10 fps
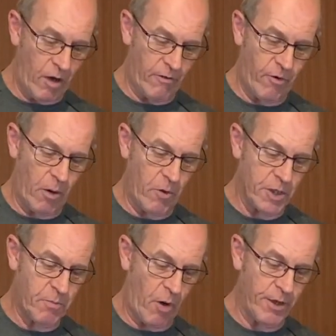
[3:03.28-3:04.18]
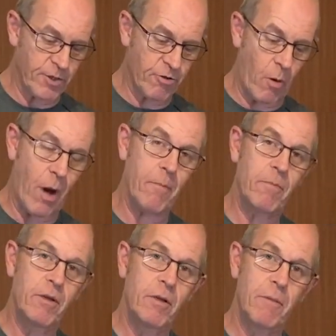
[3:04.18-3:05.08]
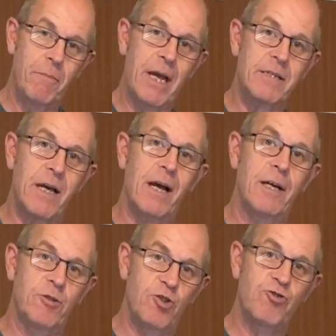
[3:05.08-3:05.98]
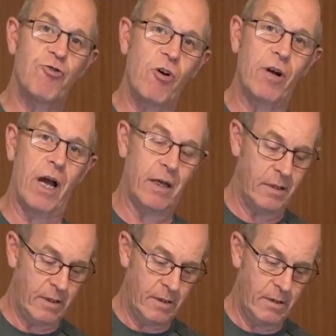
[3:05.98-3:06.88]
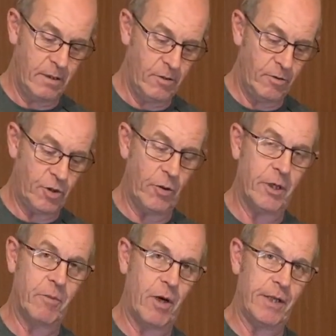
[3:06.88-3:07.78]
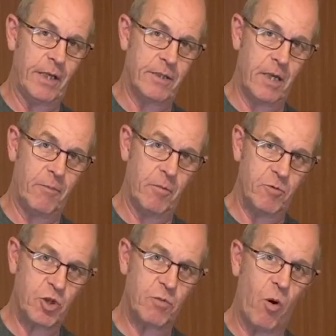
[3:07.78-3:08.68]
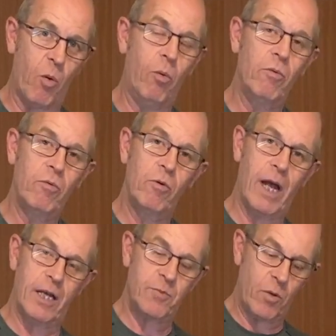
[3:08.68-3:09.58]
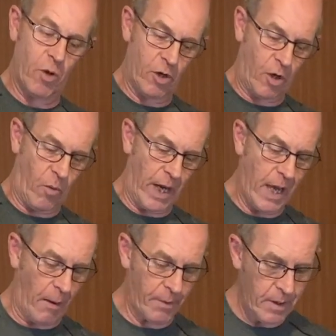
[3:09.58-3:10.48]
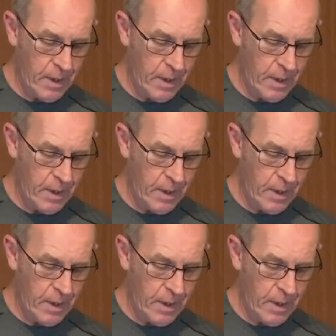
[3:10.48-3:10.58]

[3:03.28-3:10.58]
I find my spiders grow up better and stronger doing them like this, keeping them small as we work our way up.